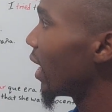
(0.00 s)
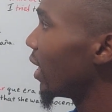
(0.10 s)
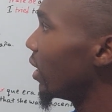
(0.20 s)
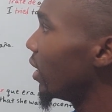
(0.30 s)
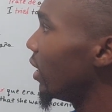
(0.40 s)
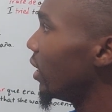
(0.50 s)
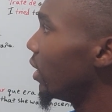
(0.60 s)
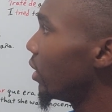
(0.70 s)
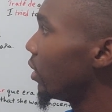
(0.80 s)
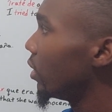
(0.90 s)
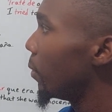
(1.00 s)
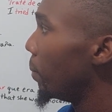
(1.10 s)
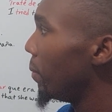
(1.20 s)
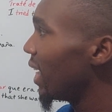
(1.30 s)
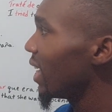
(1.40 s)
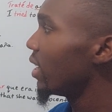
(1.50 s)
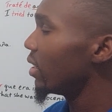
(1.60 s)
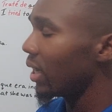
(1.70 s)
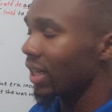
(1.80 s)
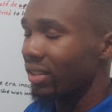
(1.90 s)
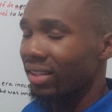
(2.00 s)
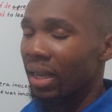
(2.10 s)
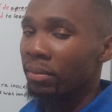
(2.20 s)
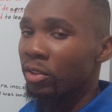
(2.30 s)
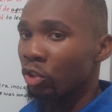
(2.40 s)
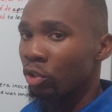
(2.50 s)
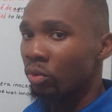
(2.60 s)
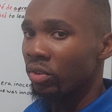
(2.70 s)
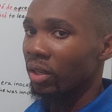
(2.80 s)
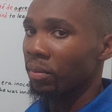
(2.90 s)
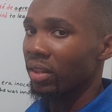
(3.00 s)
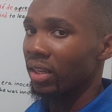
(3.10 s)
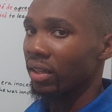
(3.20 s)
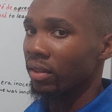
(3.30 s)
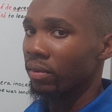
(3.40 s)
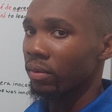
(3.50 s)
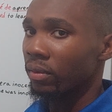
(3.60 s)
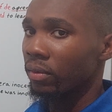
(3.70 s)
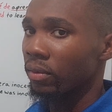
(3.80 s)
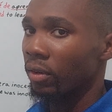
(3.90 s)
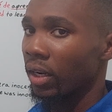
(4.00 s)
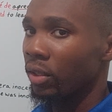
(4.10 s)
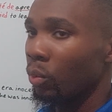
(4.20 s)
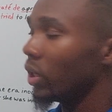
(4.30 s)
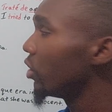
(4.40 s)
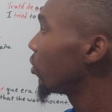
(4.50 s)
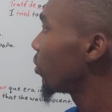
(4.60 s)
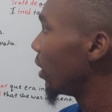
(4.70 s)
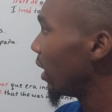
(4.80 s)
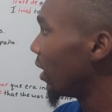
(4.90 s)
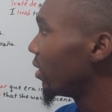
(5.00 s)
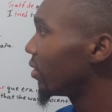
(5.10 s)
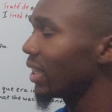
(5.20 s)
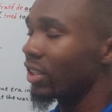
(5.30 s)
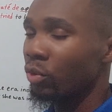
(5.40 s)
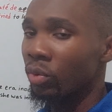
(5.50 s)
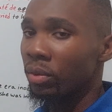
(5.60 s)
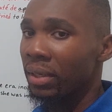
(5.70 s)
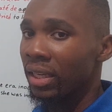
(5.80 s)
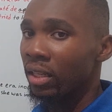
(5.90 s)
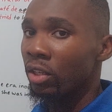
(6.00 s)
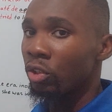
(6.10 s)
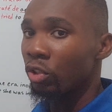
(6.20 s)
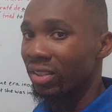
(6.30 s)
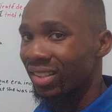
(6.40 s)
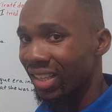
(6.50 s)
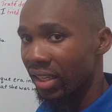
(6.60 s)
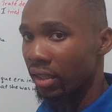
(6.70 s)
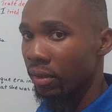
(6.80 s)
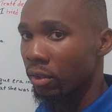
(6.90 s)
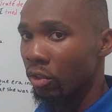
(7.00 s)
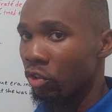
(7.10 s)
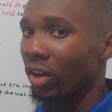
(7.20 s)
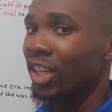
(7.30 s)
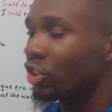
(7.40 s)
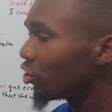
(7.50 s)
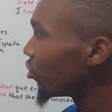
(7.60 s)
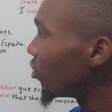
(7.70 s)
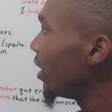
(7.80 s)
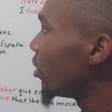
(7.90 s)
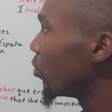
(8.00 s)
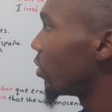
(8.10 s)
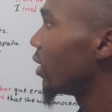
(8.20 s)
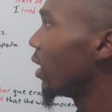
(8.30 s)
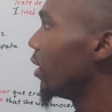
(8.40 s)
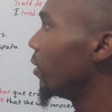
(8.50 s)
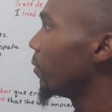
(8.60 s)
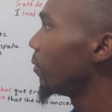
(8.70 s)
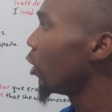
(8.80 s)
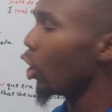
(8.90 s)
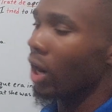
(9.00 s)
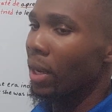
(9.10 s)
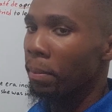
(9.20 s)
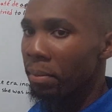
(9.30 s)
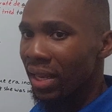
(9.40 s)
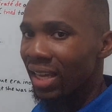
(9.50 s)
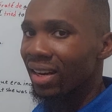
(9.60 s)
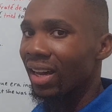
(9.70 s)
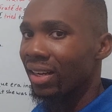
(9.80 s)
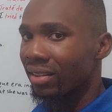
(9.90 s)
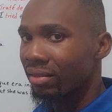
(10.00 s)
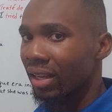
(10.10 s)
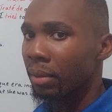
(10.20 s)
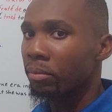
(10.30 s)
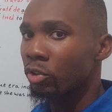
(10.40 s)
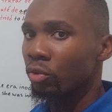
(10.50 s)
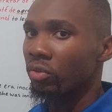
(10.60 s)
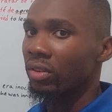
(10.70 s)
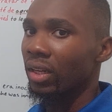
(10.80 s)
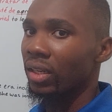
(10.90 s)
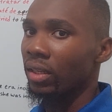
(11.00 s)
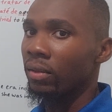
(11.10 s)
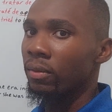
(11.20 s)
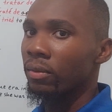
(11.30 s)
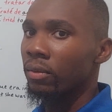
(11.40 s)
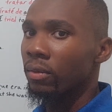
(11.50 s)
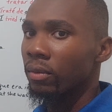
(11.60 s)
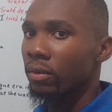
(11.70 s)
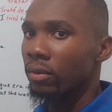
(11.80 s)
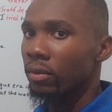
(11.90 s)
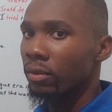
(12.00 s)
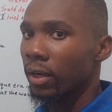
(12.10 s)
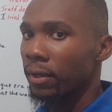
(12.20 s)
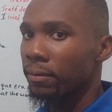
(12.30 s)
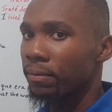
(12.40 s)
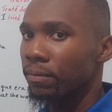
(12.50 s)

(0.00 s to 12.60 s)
that I made an attempt to do something, right? Which in this case would be to study. So I tried to study, or I made an attempt to study, right?